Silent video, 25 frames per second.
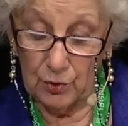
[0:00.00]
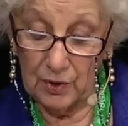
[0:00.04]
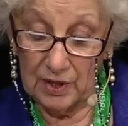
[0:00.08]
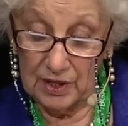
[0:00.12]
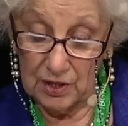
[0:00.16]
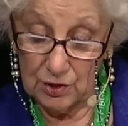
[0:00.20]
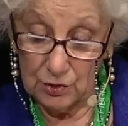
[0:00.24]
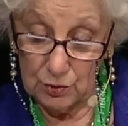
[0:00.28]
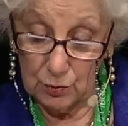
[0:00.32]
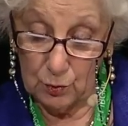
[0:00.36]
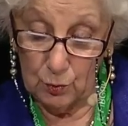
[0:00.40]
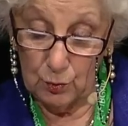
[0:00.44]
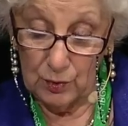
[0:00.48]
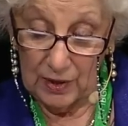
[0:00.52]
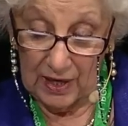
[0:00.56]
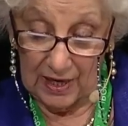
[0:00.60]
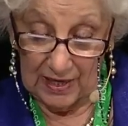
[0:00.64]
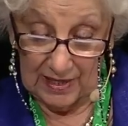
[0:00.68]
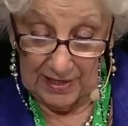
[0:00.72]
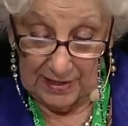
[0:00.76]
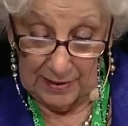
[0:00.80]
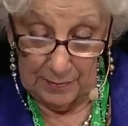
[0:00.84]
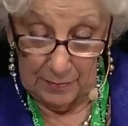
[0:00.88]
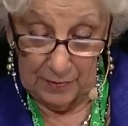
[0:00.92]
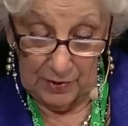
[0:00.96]

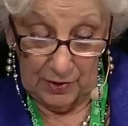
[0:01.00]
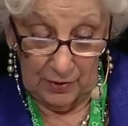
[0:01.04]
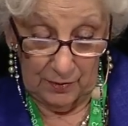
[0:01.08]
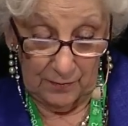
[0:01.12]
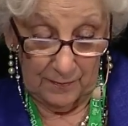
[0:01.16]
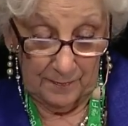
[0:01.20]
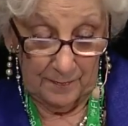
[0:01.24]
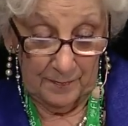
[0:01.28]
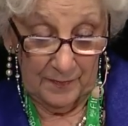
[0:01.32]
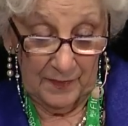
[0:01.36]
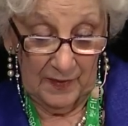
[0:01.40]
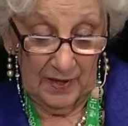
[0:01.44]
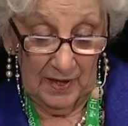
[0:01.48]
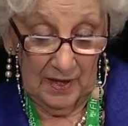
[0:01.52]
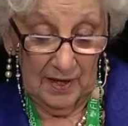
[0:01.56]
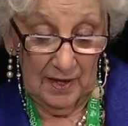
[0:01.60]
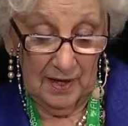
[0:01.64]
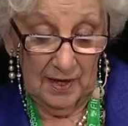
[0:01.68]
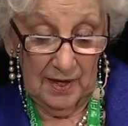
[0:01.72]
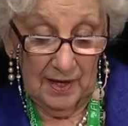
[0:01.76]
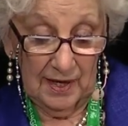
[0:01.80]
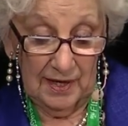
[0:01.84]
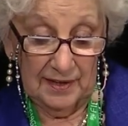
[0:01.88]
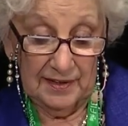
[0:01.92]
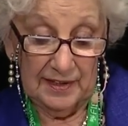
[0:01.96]
Communication has advanced
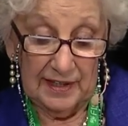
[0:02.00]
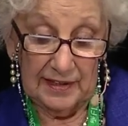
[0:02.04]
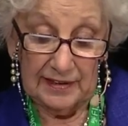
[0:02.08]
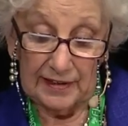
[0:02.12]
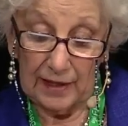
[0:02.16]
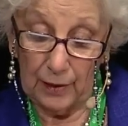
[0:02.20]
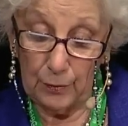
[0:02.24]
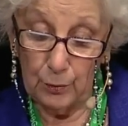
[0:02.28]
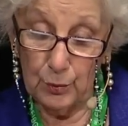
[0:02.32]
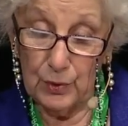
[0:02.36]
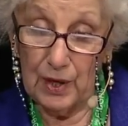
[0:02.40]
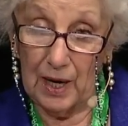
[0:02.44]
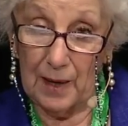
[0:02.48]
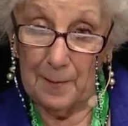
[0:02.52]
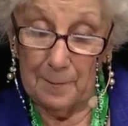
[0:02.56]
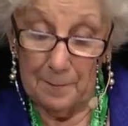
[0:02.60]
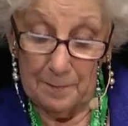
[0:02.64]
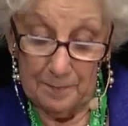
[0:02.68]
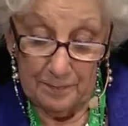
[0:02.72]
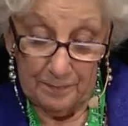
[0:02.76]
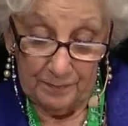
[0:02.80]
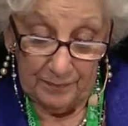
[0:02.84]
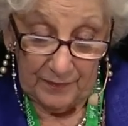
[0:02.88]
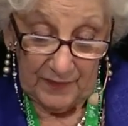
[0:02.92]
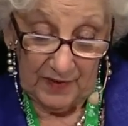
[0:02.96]
significantly. This
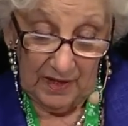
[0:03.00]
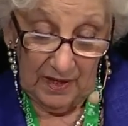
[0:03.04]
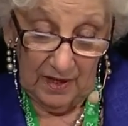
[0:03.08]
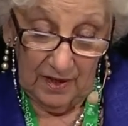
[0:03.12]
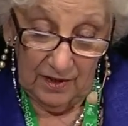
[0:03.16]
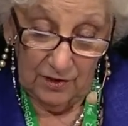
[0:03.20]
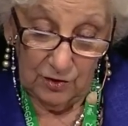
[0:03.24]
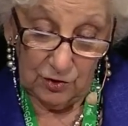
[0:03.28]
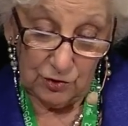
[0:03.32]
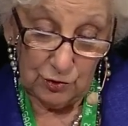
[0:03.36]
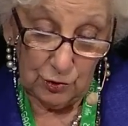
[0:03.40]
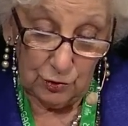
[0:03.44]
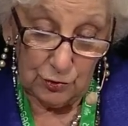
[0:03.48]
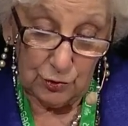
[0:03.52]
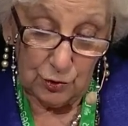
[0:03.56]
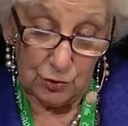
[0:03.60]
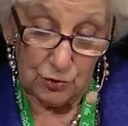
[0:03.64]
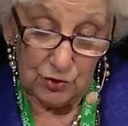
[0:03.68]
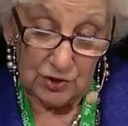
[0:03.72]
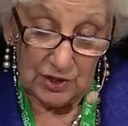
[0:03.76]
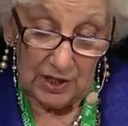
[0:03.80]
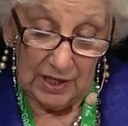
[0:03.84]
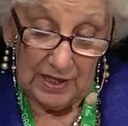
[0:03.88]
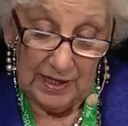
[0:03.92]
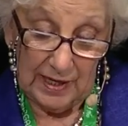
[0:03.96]
is a relief for us.
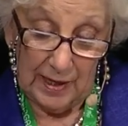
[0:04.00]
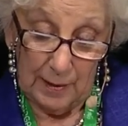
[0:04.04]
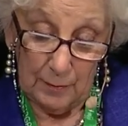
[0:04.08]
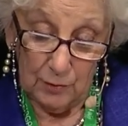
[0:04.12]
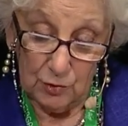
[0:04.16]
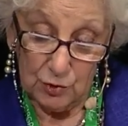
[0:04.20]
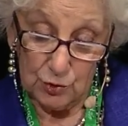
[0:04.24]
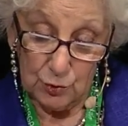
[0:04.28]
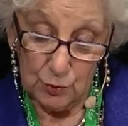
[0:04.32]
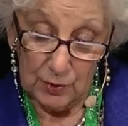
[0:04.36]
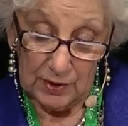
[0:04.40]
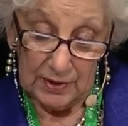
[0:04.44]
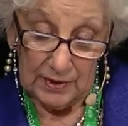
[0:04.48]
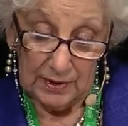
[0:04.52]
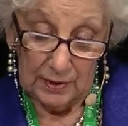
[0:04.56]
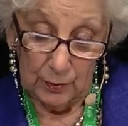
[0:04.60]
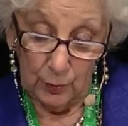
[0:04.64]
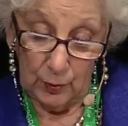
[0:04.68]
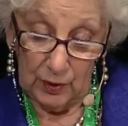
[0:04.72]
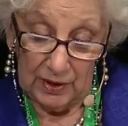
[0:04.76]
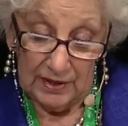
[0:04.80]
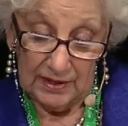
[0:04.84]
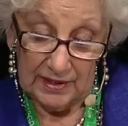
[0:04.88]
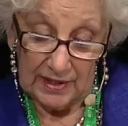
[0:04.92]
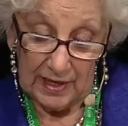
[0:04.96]
At the time of the
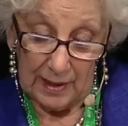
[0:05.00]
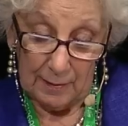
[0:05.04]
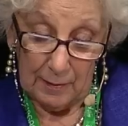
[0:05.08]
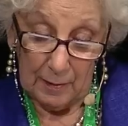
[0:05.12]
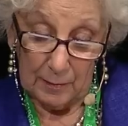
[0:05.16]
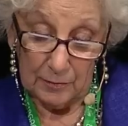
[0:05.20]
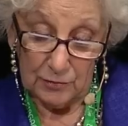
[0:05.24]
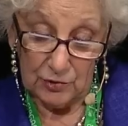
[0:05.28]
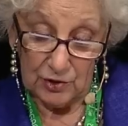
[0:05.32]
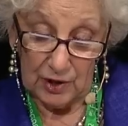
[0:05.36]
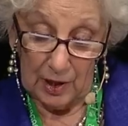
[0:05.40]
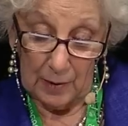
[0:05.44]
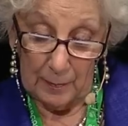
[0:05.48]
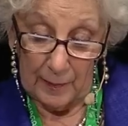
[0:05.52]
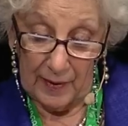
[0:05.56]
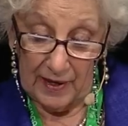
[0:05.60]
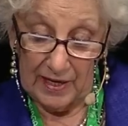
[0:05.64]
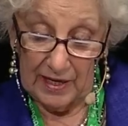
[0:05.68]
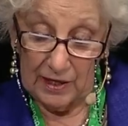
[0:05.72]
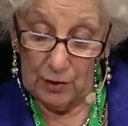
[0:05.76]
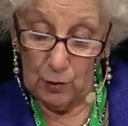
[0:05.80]
dictatorship,